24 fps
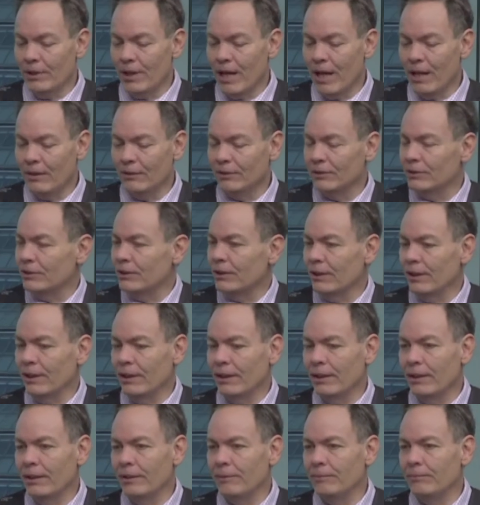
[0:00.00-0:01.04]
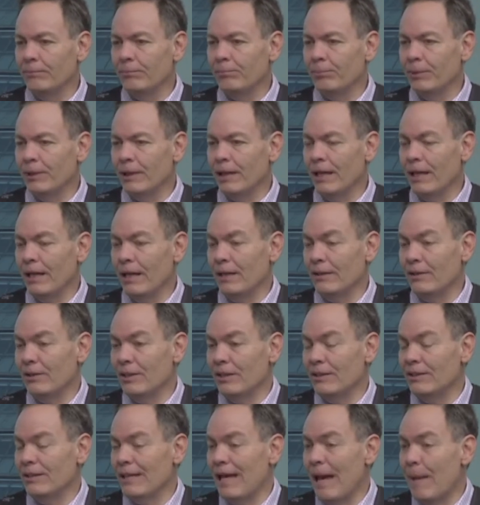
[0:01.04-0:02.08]
But I
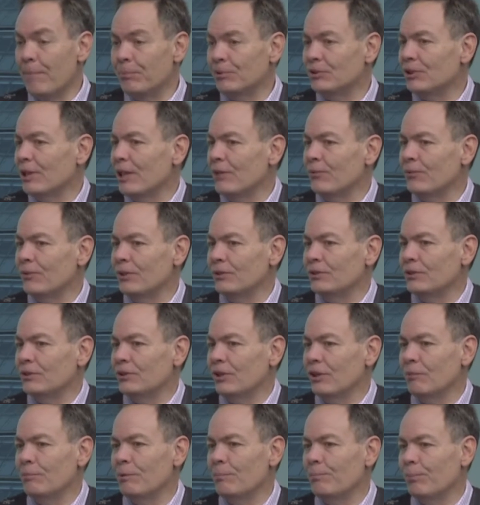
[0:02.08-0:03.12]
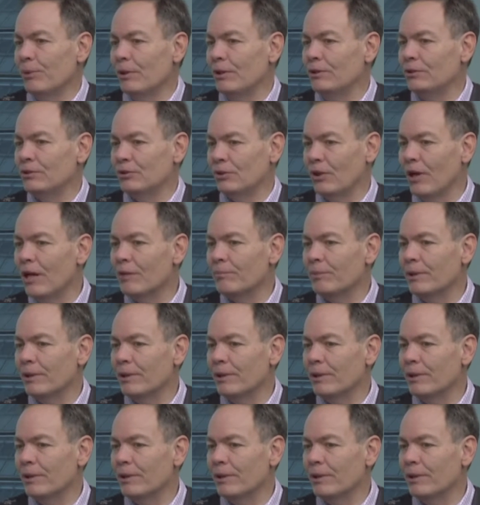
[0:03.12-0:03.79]
think the appetite for this is going to be pretty strong,